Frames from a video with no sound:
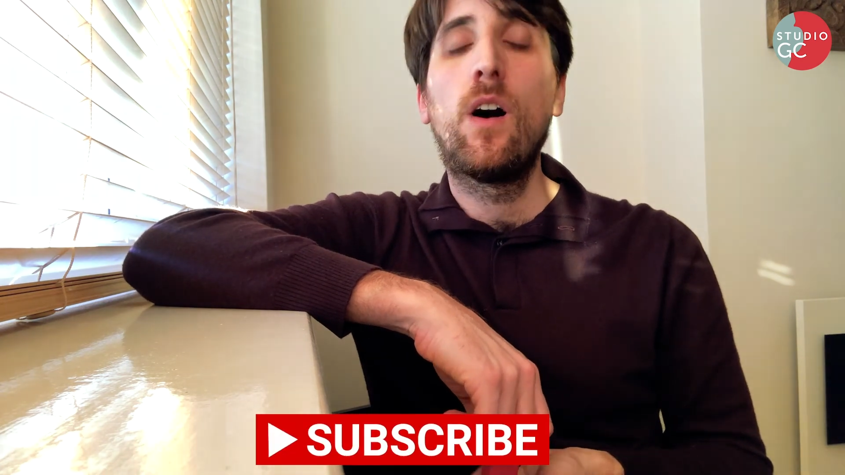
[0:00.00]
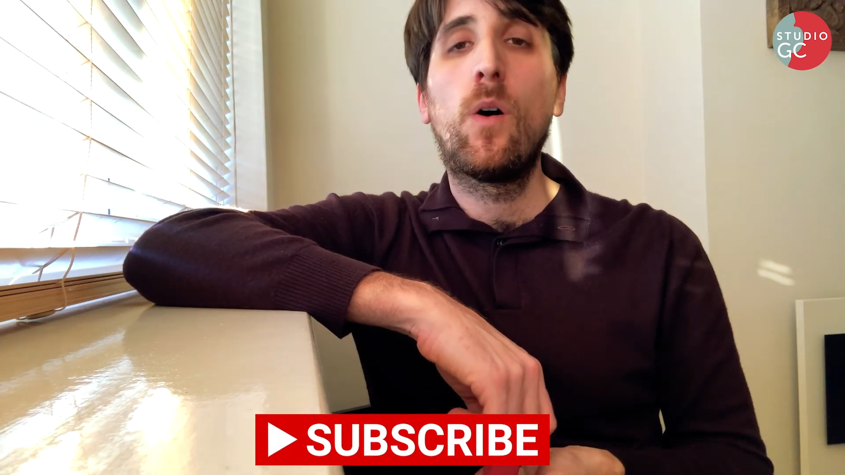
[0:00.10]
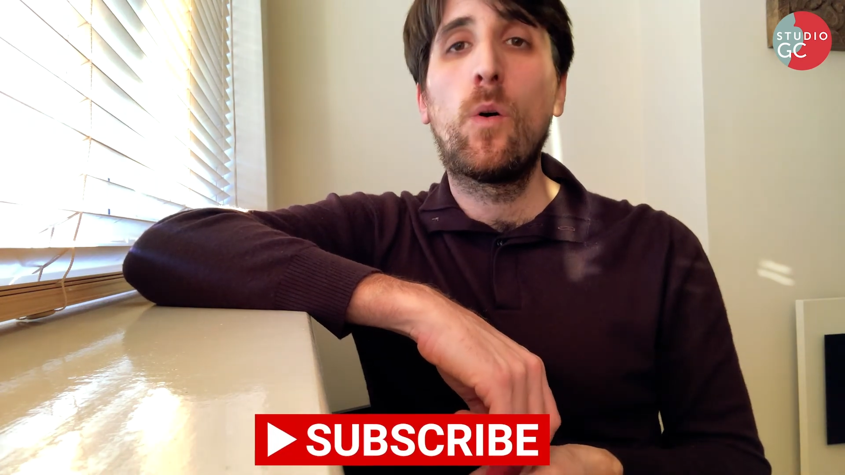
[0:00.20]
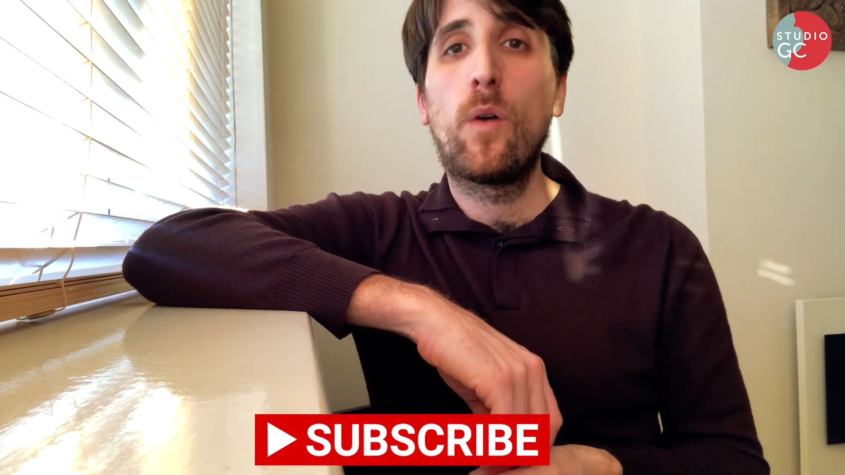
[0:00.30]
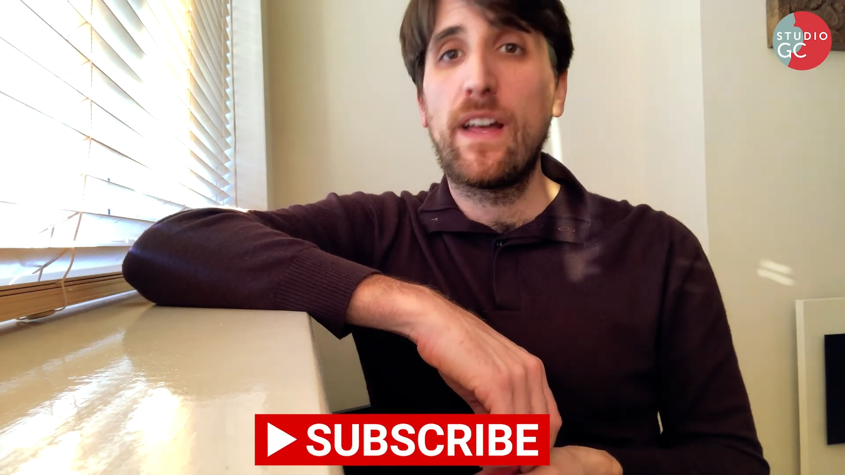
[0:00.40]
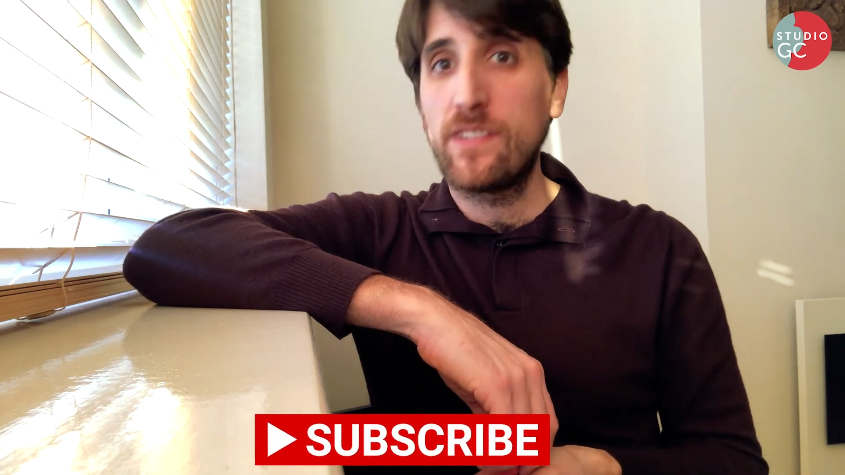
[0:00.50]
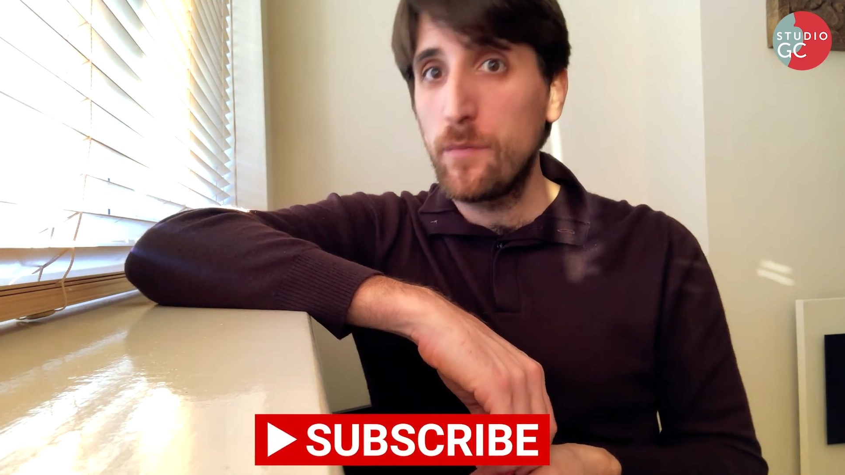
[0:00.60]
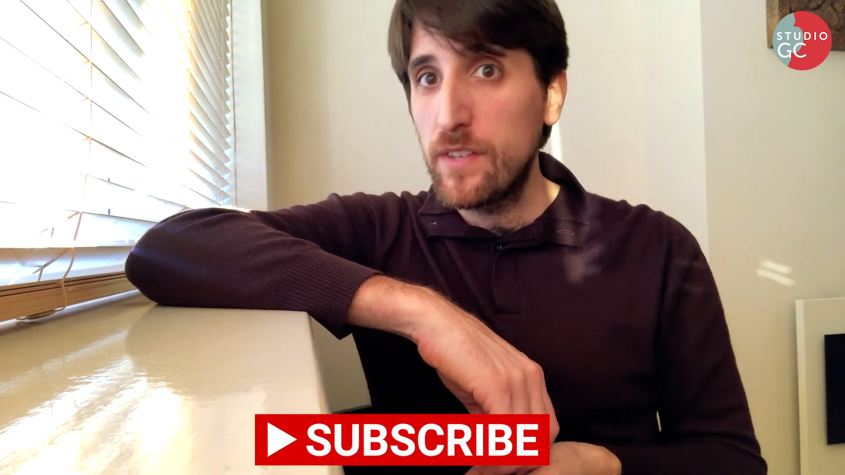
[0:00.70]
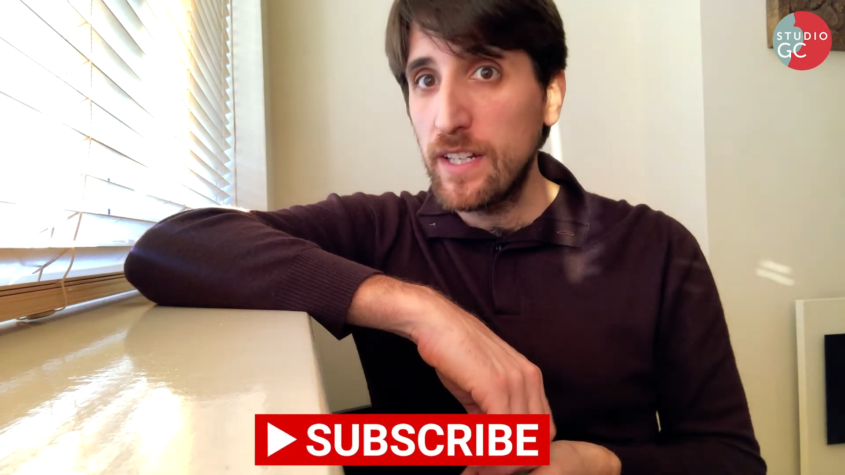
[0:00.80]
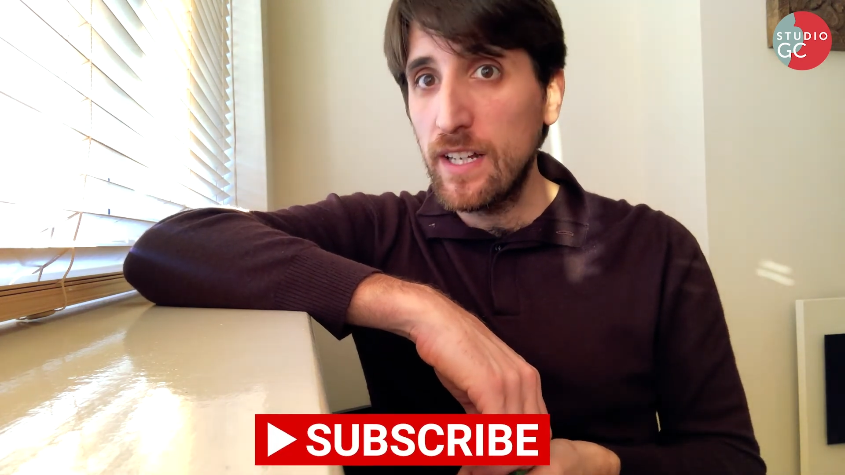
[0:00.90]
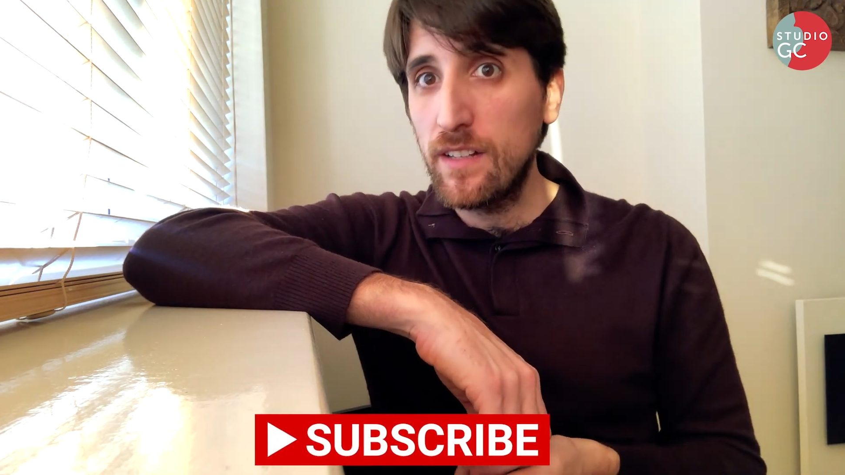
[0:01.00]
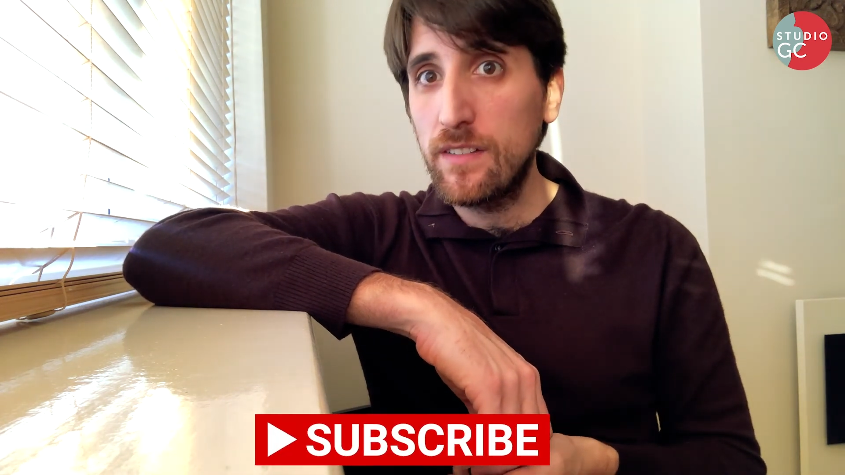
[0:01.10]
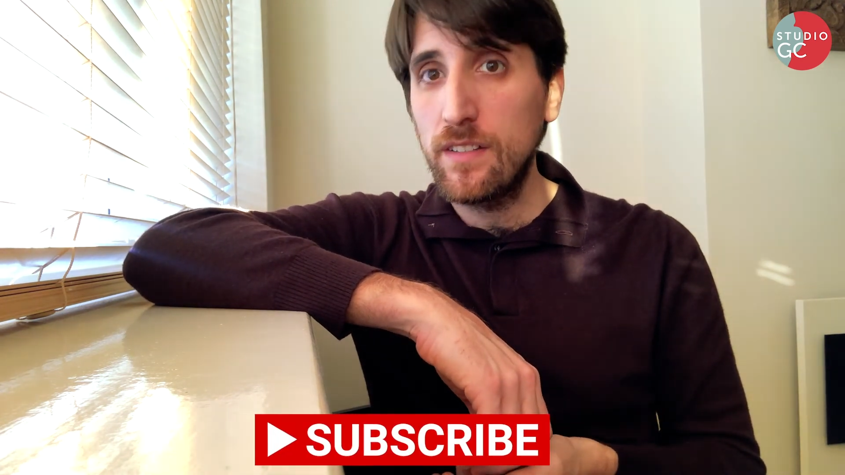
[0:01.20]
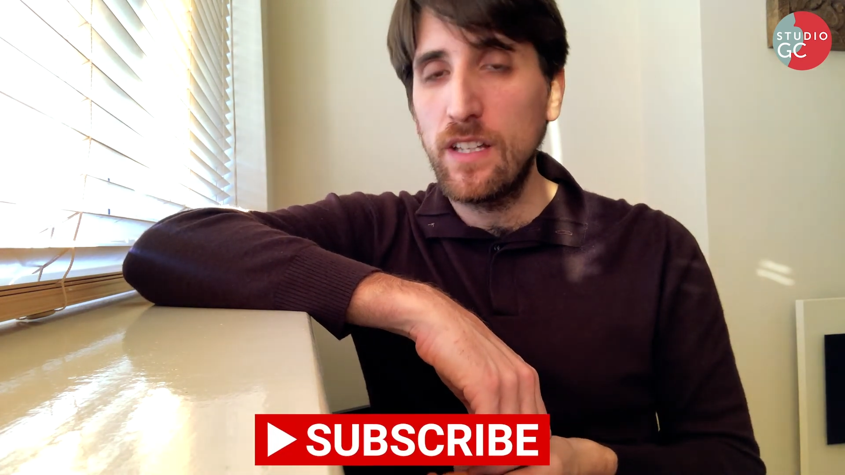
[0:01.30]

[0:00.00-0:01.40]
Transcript: or something else.